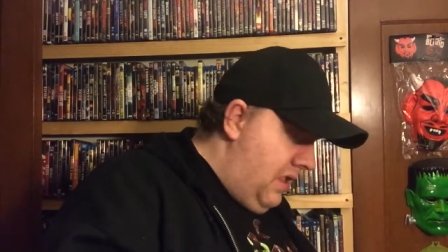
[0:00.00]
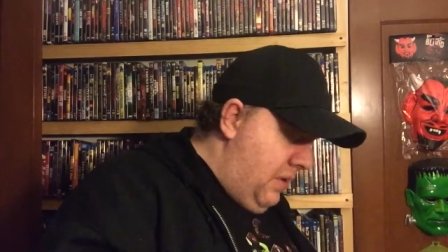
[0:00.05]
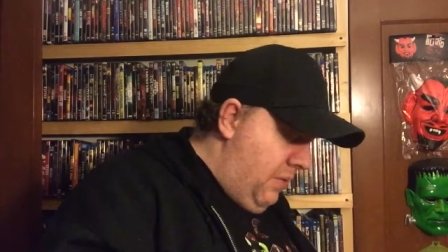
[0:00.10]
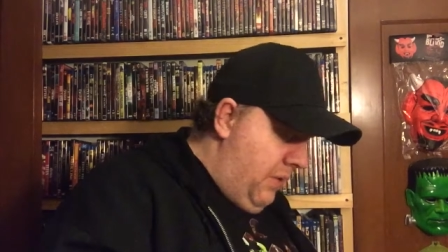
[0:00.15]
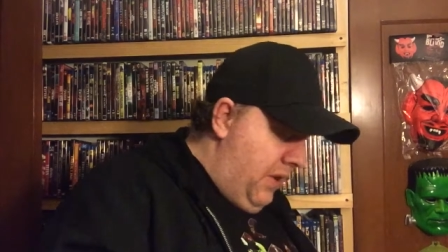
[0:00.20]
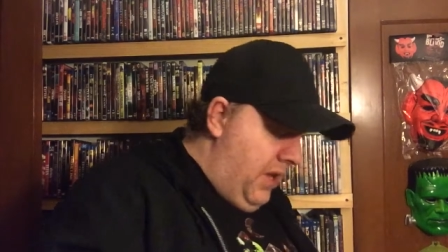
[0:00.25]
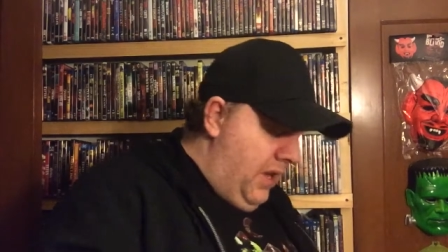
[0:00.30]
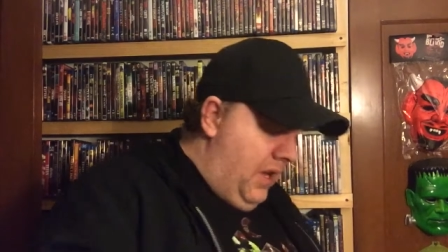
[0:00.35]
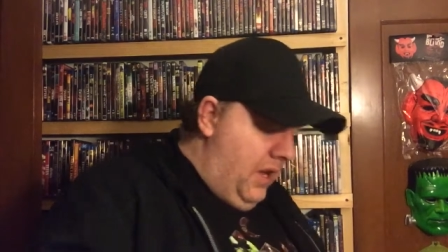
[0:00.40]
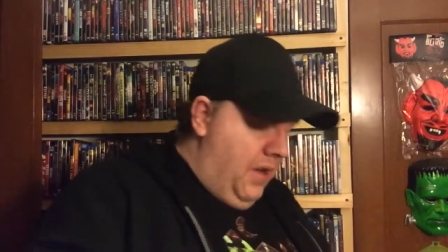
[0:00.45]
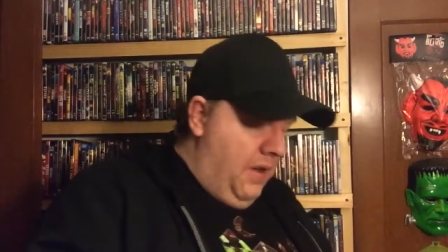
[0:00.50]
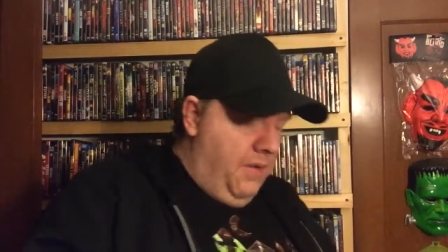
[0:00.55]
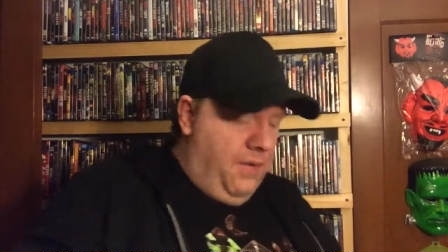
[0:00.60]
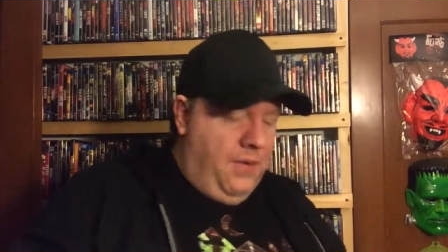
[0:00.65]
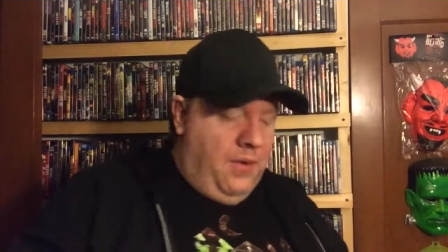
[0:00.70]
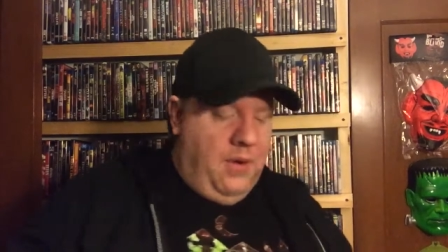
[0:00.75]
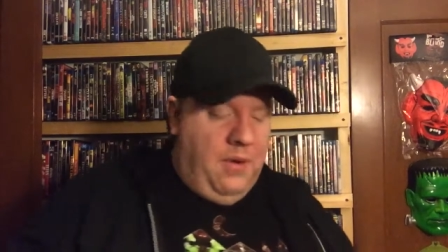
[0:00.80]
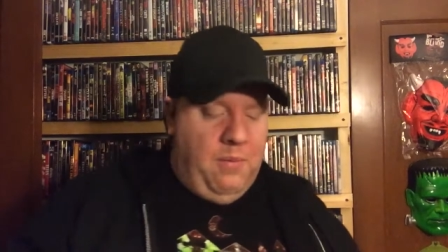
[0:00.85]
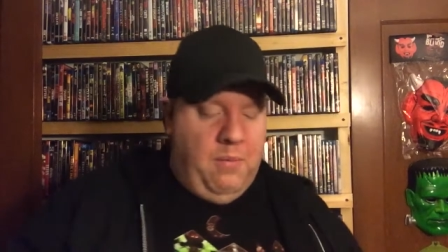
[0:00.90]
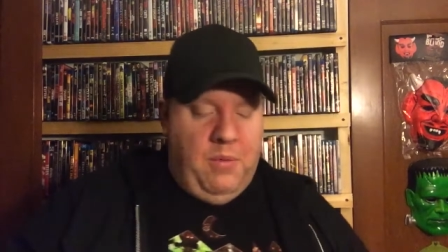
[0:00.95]
Then we have
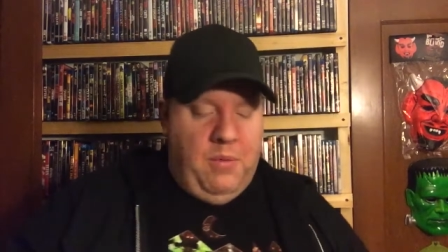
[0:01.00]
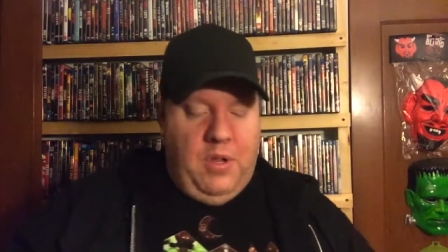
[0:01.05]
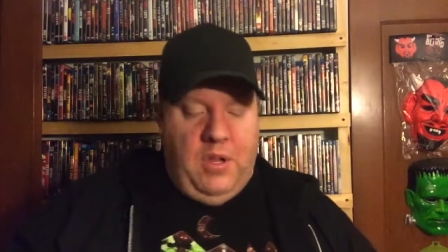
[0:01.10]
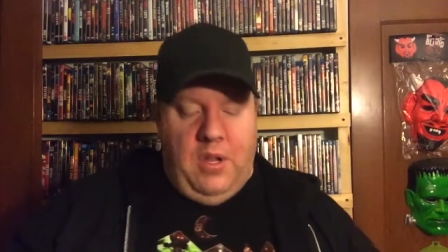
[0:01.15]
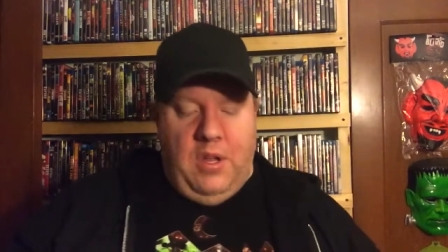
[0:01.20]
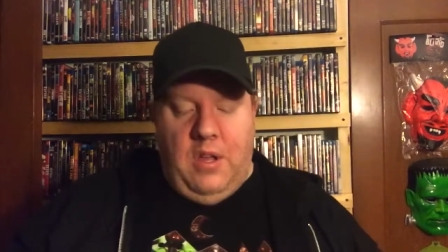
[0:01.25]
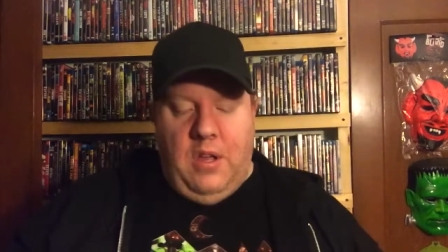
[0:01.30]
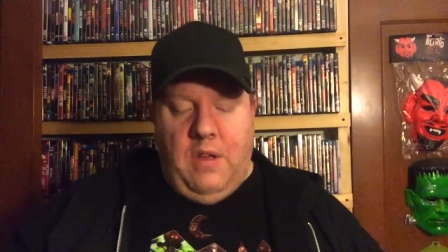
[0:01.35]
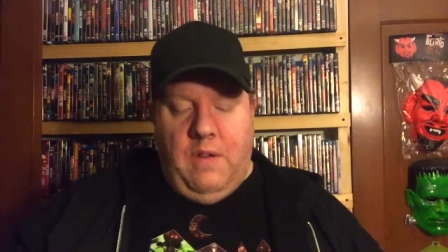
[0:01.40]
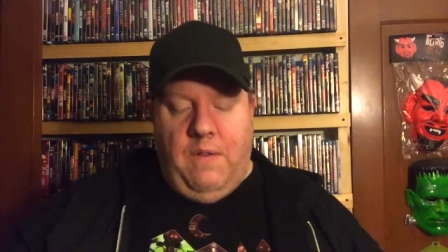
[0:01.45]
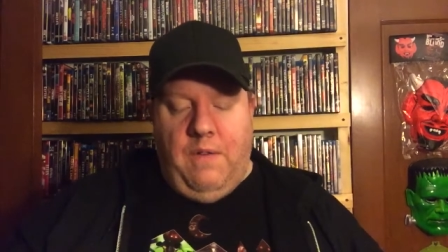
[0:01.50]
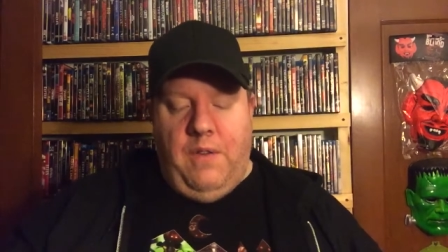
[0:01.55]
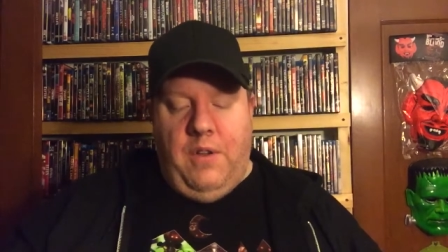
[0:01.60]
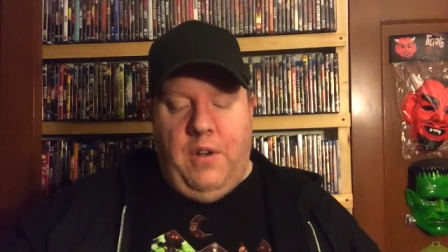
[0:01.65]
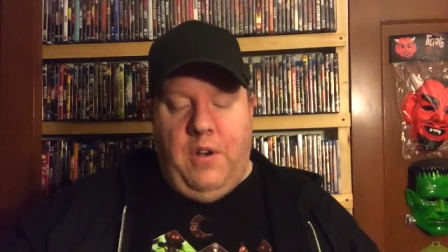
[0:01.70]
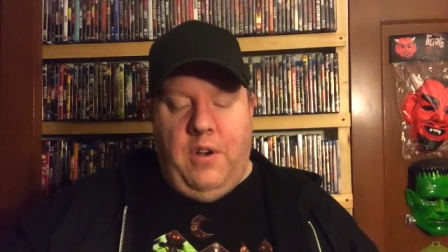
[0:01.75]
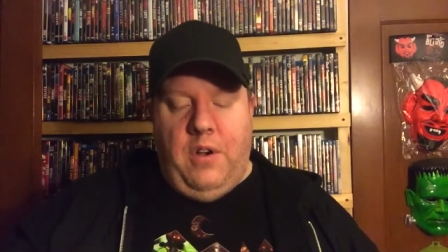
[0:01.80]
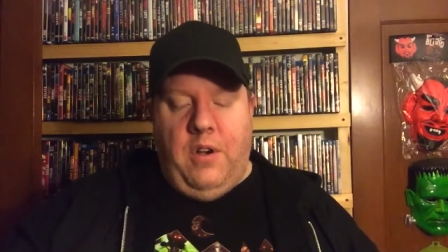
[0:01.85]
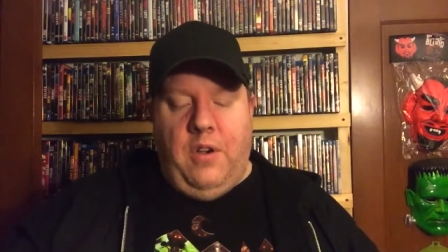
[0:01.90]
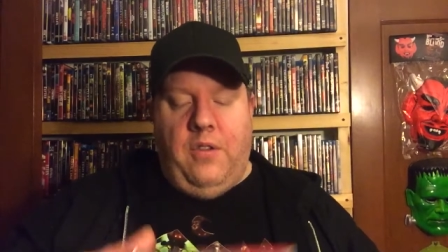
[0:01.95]
from
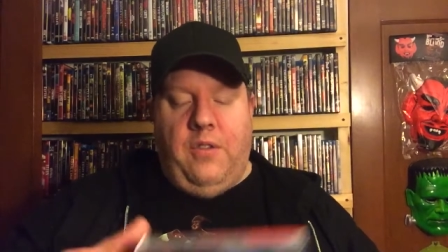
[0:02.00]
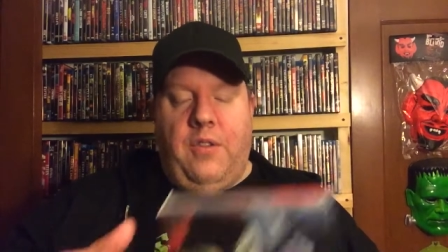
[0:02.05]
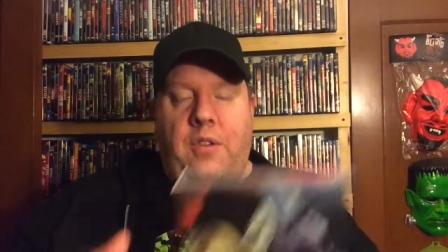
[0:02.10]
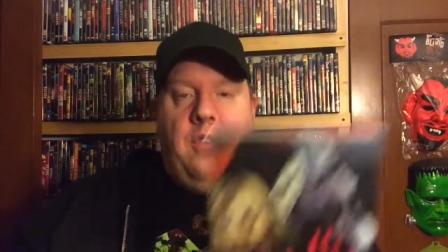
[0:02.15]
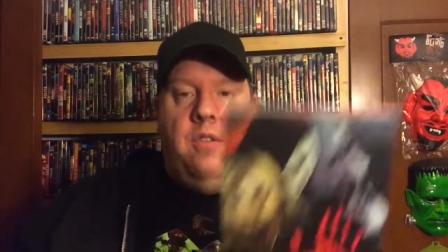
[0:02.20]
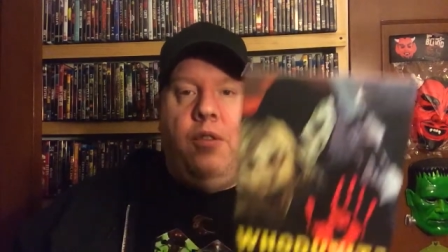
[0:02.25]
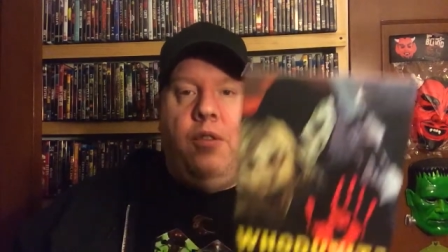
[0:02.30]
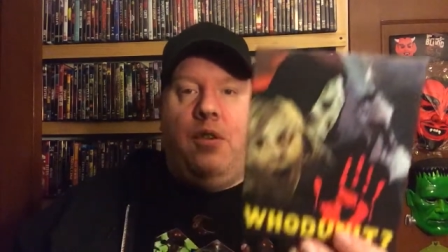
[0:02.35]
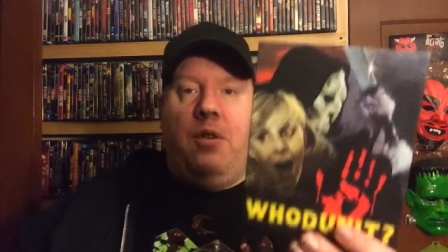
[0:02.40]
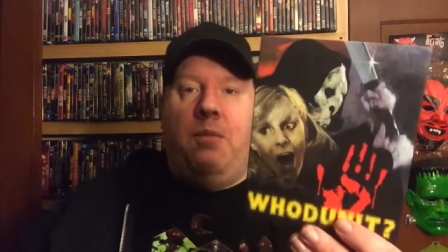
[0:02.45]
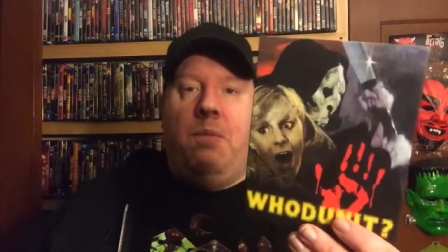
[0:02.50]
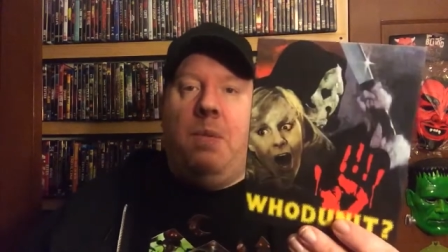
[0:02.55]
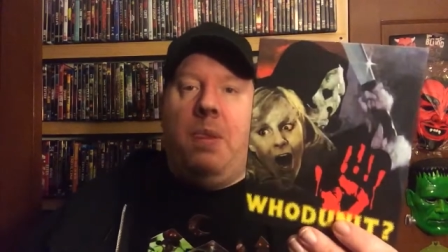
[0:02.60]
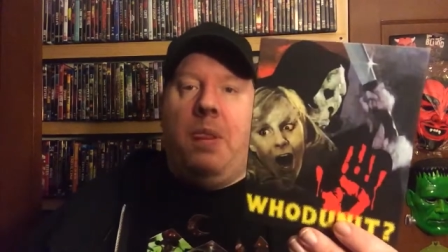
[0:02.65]
Vinegar Syndrome,